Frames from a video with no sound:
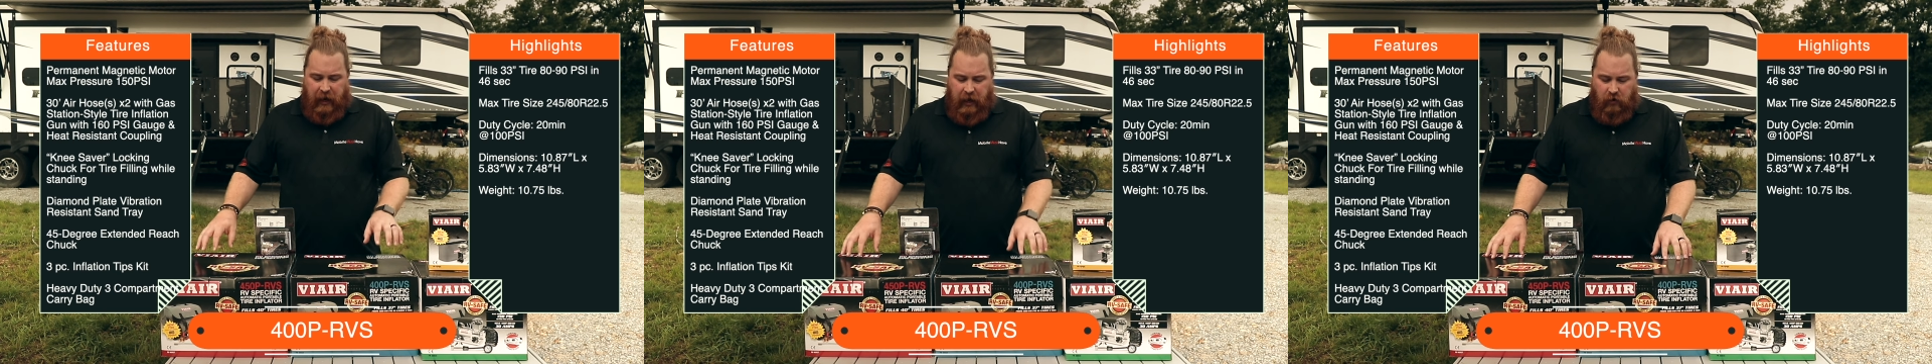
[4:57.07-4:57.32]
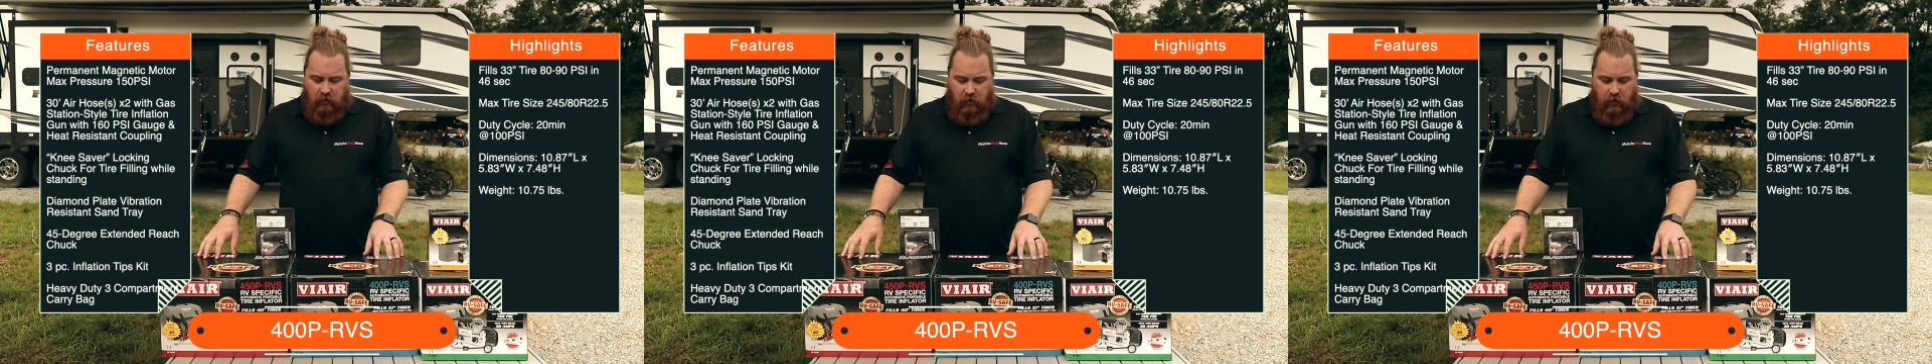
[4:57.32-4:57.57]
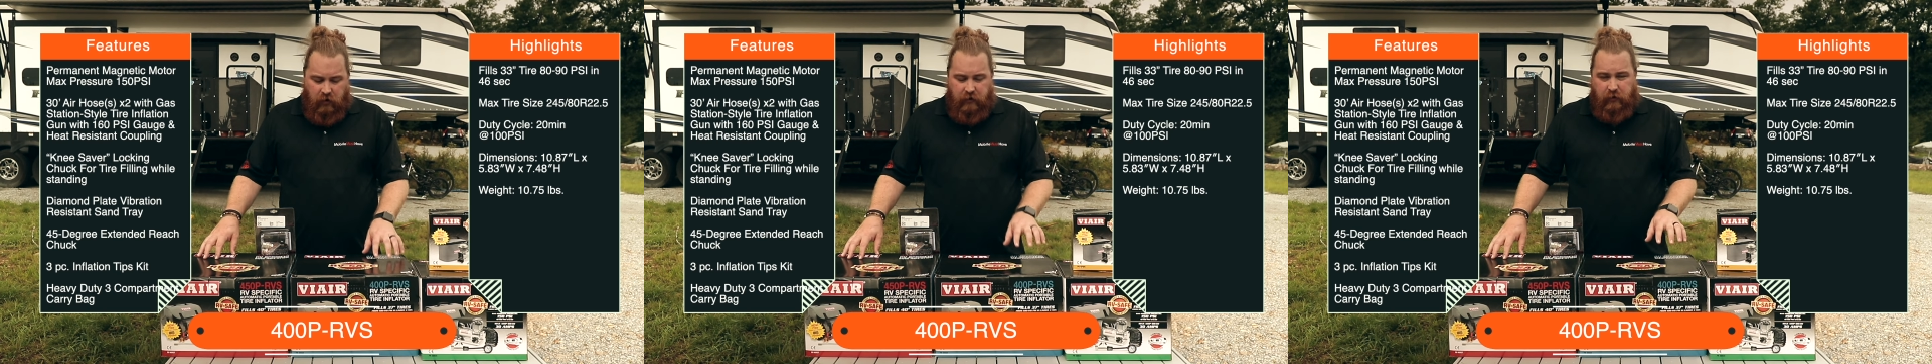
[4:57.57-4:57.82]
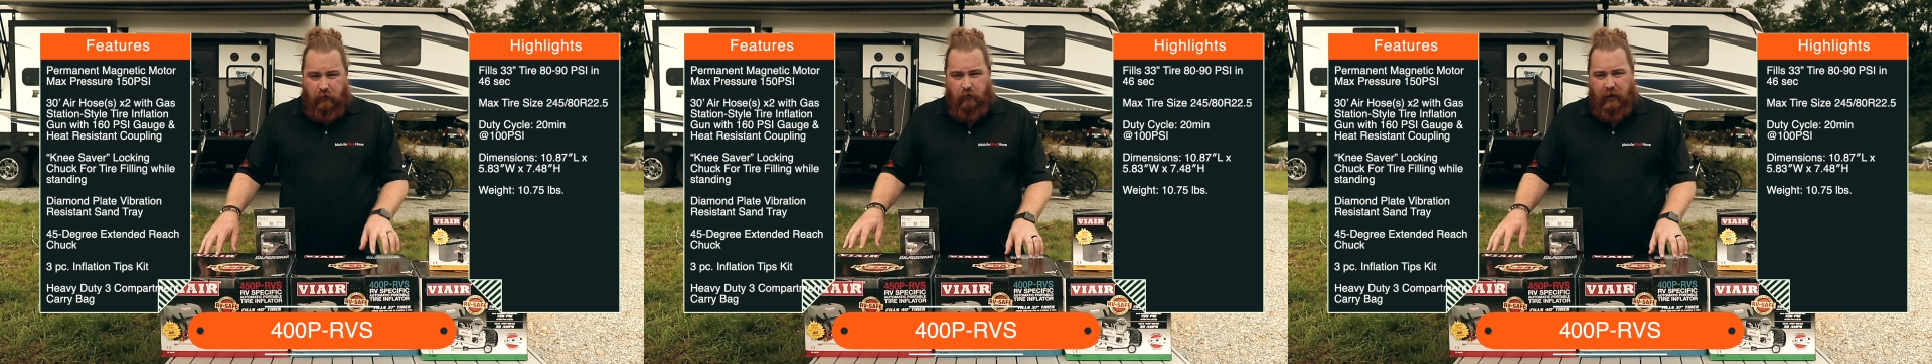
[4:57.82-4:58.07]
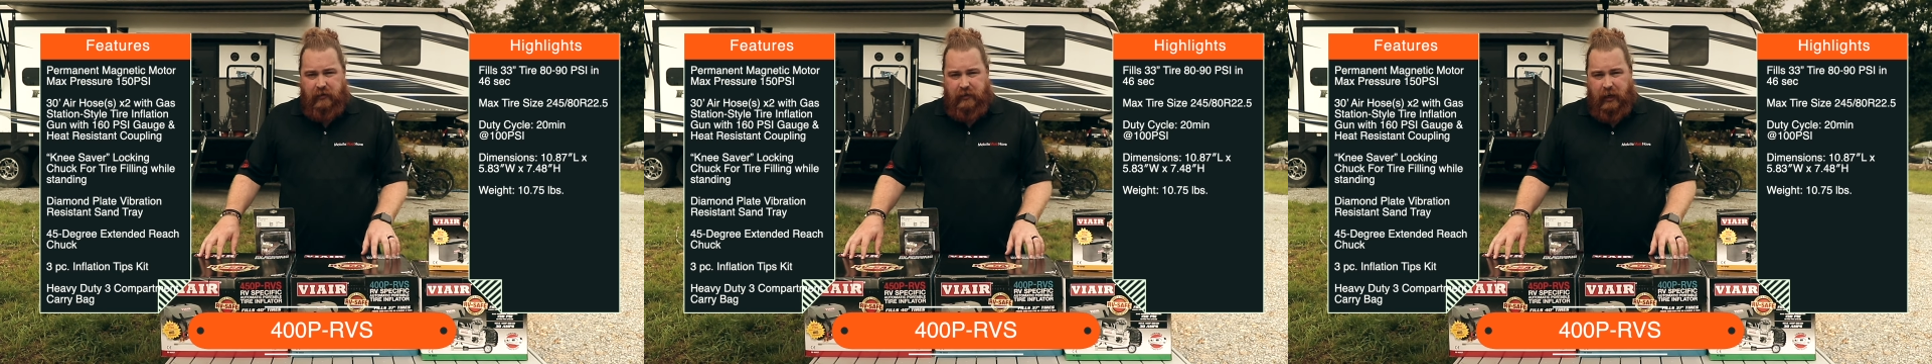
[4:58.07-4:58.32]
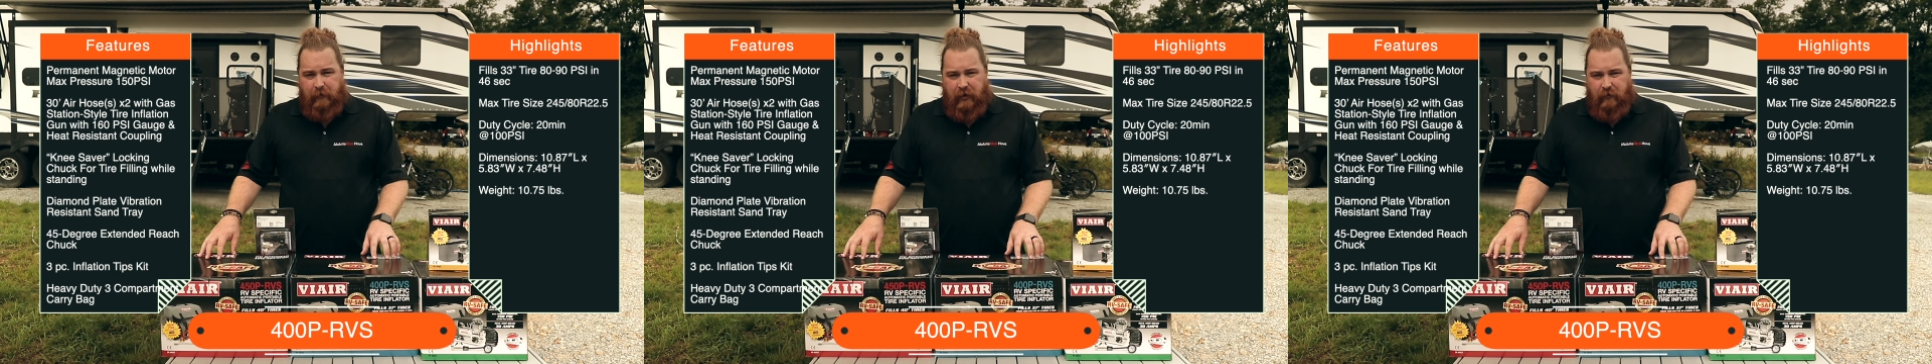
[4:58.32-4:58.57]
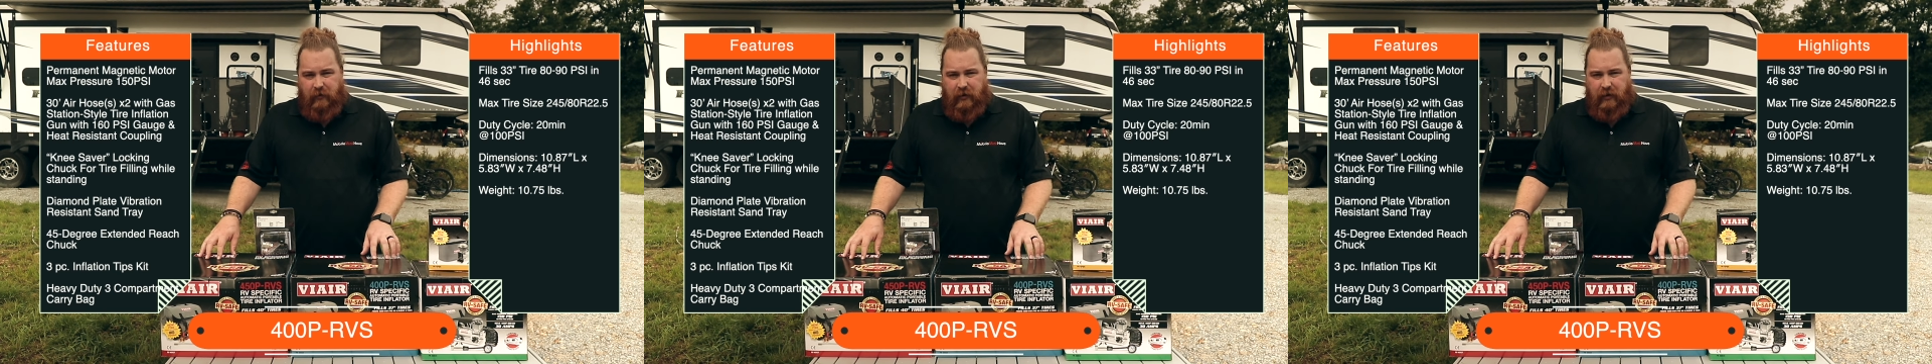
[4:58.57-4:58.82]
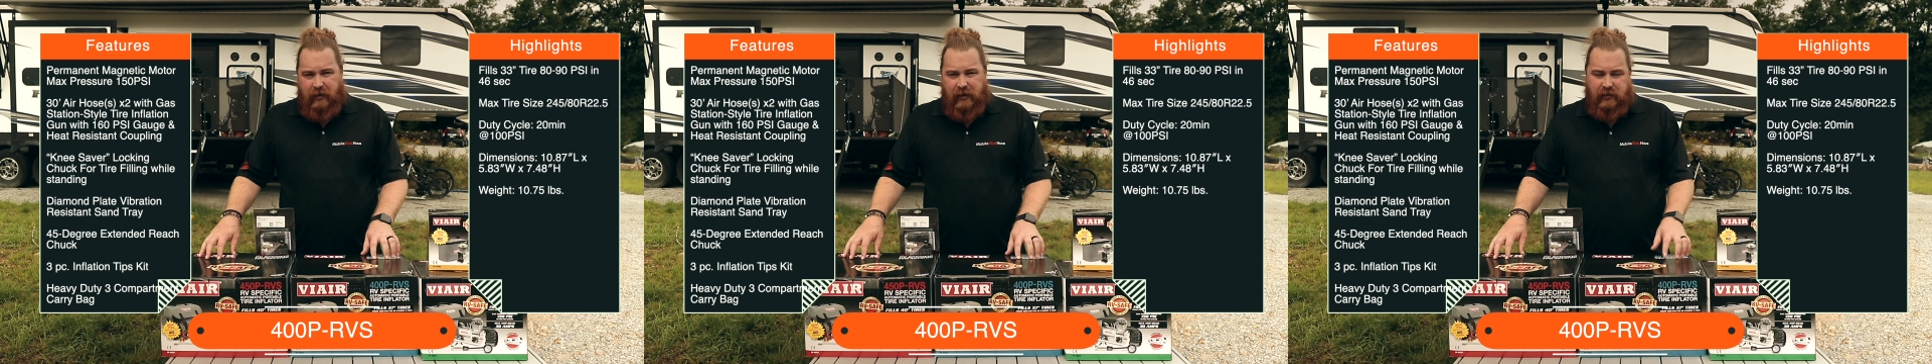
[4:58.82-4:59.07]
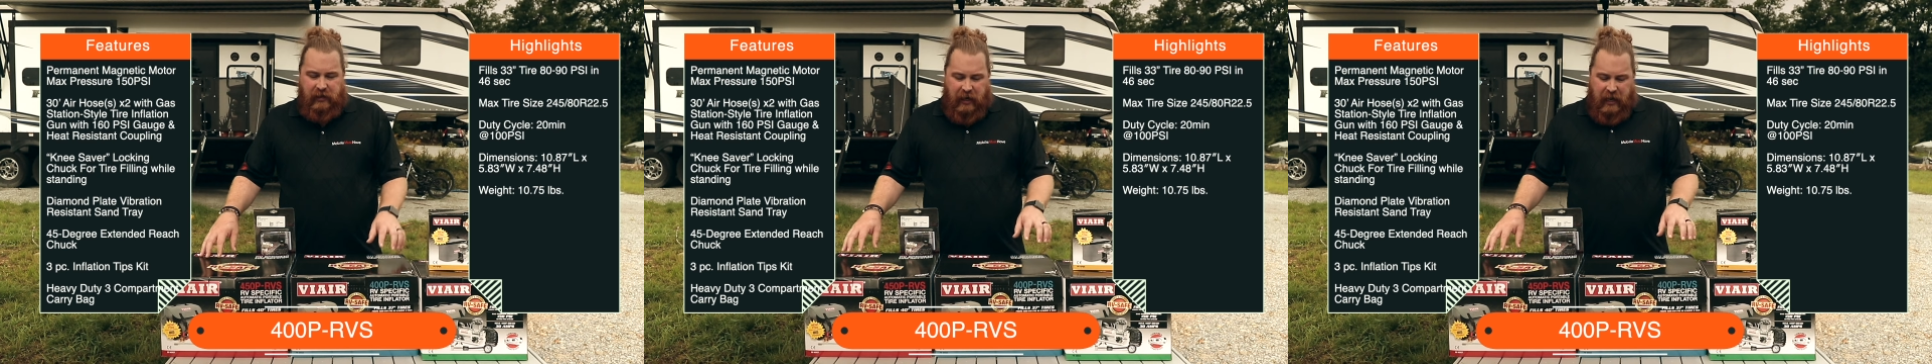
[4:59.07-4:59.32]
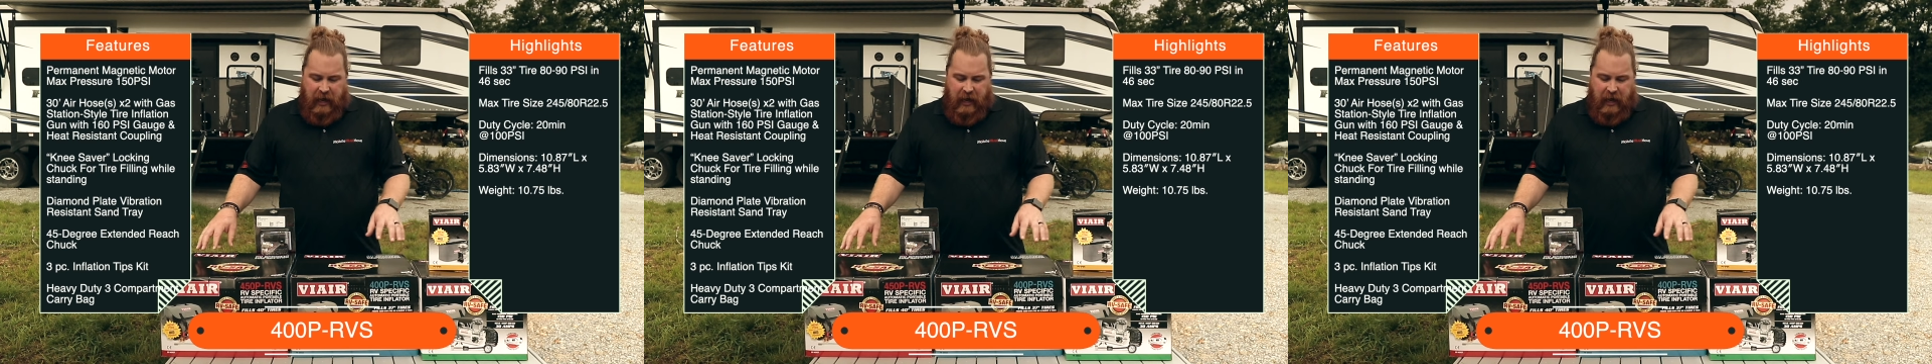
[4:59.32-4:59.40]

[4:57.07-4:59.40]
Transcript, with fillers: how long the runtime can work on this